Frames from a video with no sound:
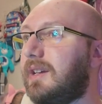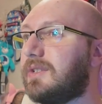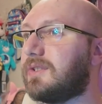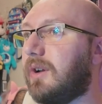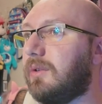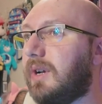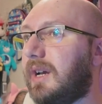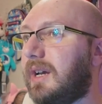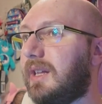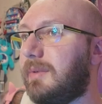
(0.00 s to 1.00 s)
So,
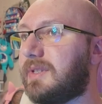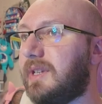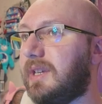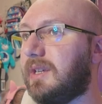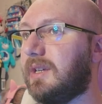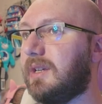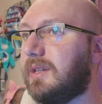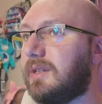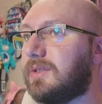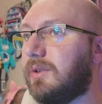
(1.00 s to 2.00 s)
let me see.
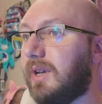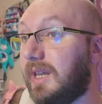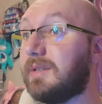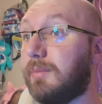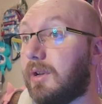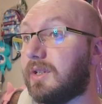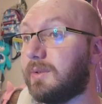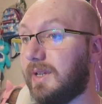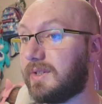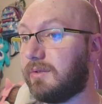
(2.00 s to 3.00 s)
So it is modeled,
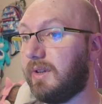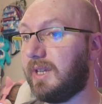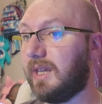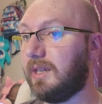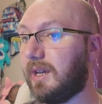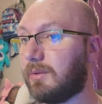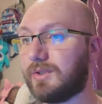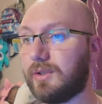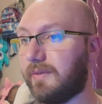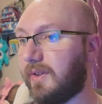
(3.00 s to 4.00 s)
so it is 3D. I
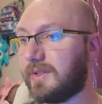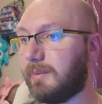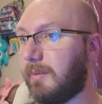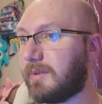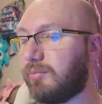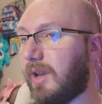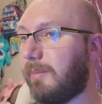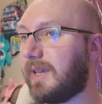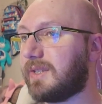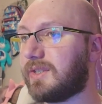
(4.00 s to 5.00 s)
wasn't sure if it is maybe sprite
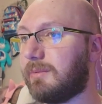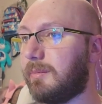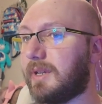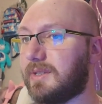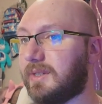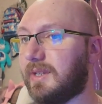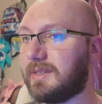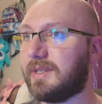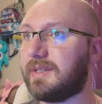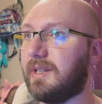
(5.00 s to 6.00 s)
based or something because it's
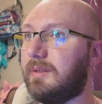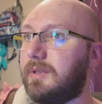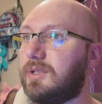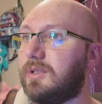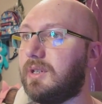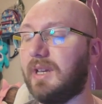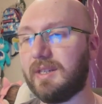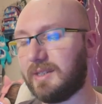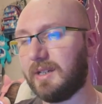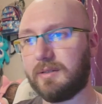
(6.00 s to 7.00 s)
a still image.
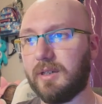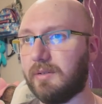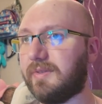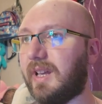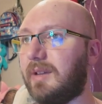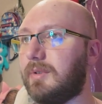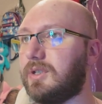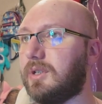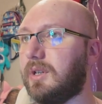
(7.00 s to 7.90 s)
It's a, you know, flat image.